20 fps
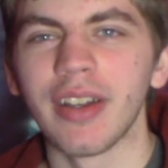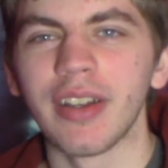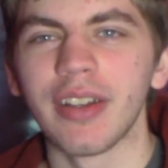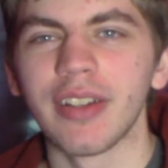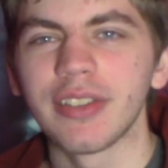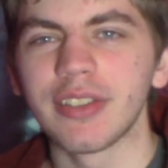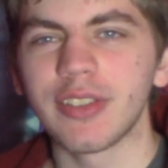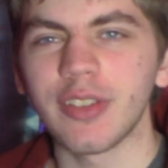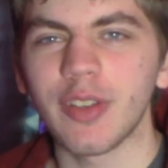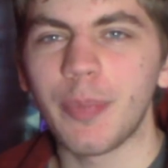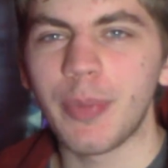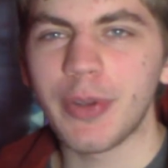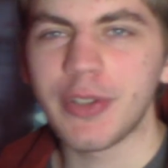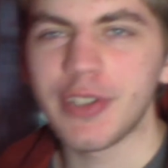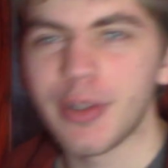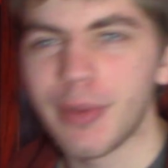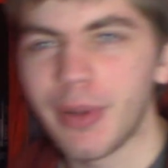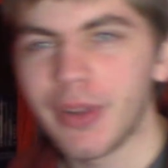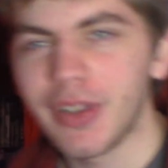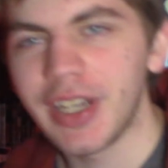So the
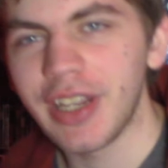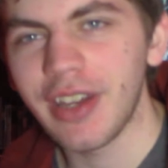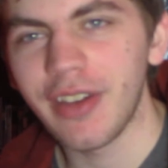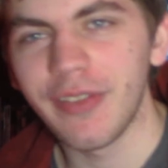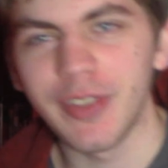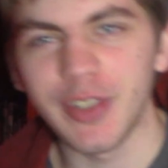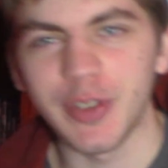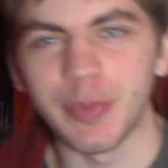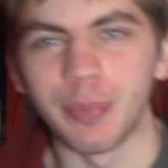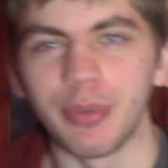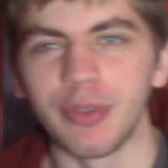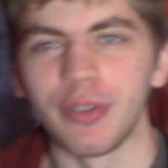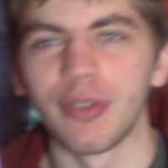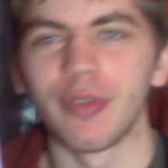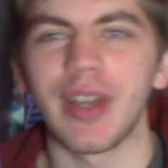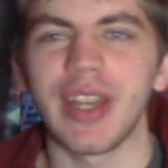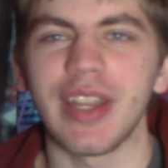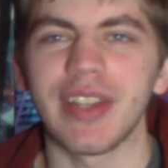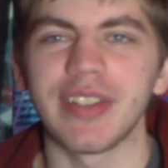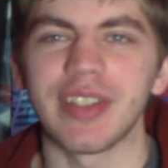picture quality of this
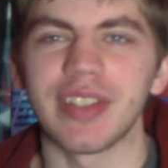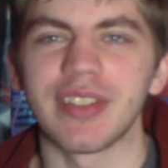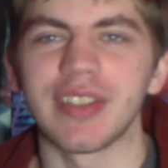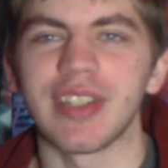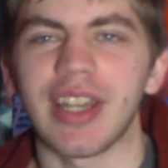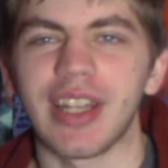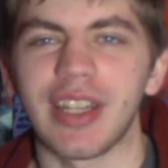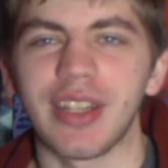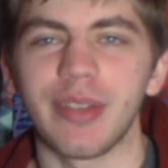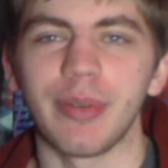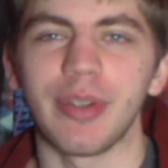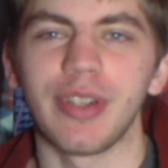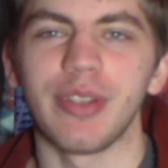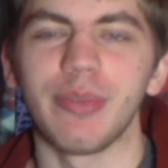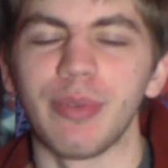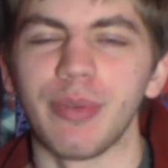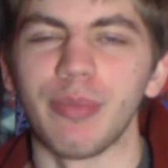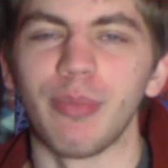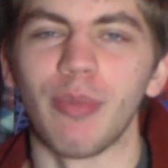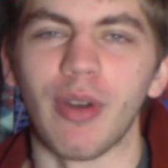Blu-ray is exactly what
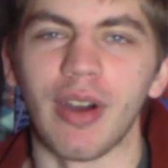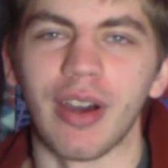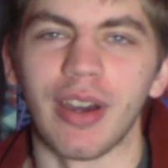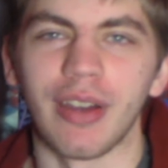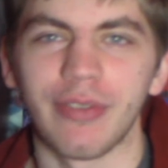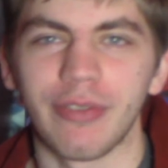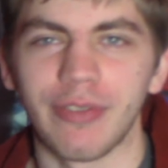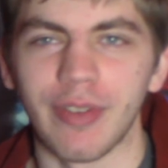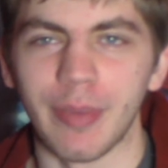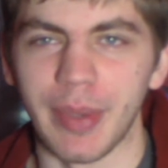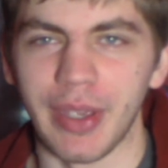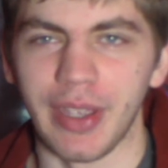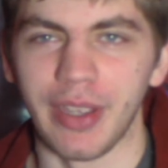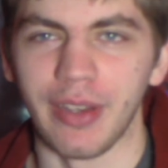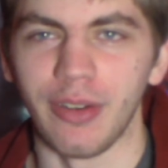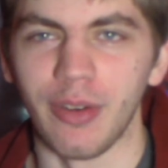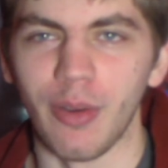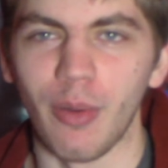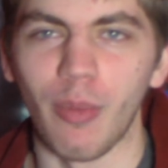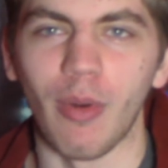you would want from
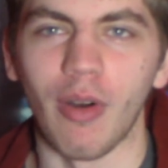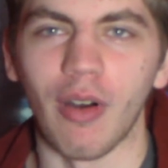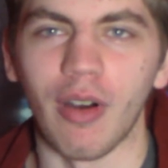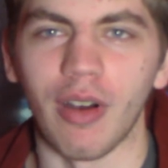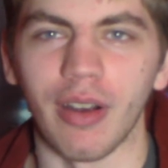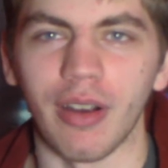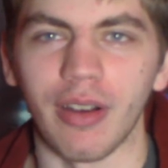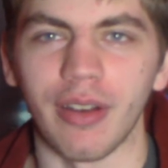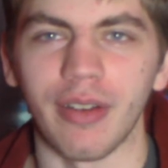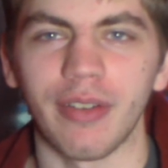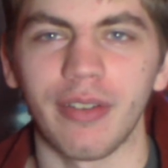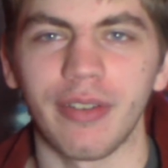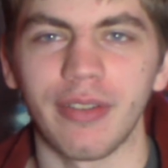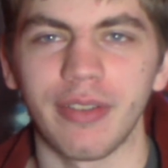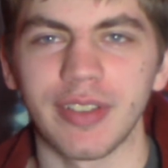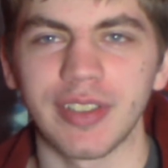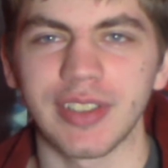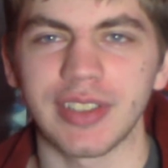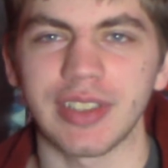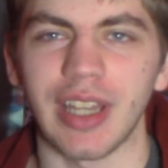a noir
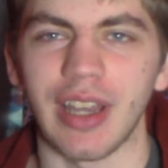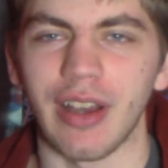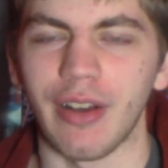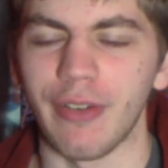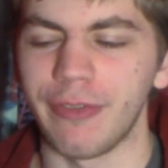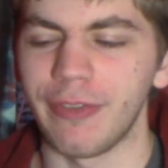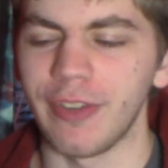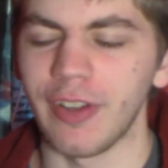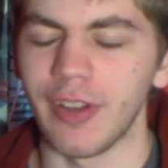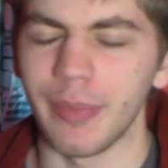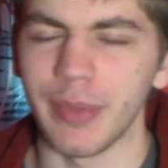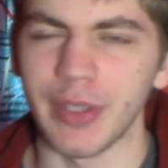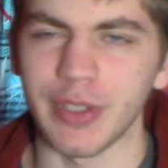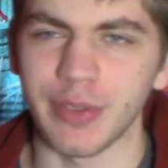style film.